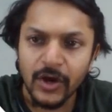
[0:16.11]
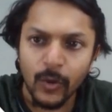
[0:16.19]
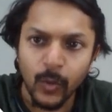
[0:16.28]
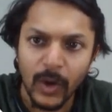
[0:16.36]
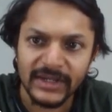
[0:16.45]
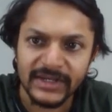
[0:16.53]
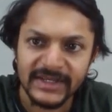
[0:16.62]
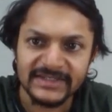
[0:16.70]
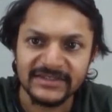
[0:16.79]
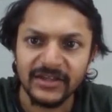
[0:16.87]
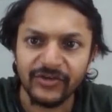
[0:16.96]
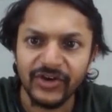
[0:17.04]
What
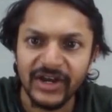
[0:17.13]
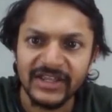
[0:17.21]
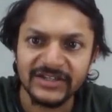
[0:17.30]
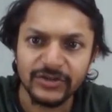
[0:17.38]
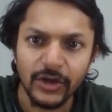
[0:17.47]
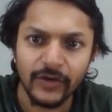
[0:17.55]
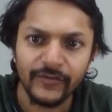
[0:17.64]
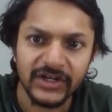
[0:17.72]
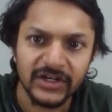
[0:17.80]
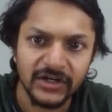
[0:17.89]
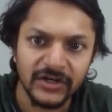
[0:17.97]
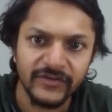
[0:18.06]
is the radius of the
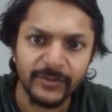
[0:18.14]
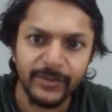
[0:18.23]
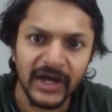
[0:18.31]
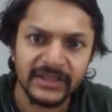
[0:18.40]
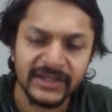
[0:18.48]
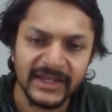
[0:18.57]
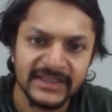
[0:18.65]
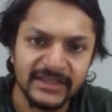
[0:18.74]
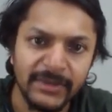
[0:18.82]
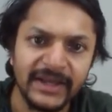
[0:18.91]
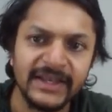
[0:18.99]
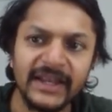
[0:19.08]
curved path in the
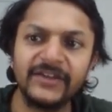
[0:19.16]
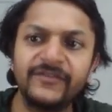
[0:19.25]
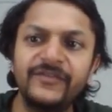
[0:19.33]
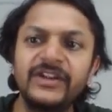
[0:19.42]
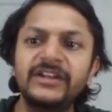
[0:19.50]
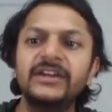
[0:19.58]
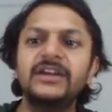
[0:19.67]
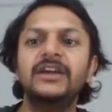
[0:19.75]
magnetic field?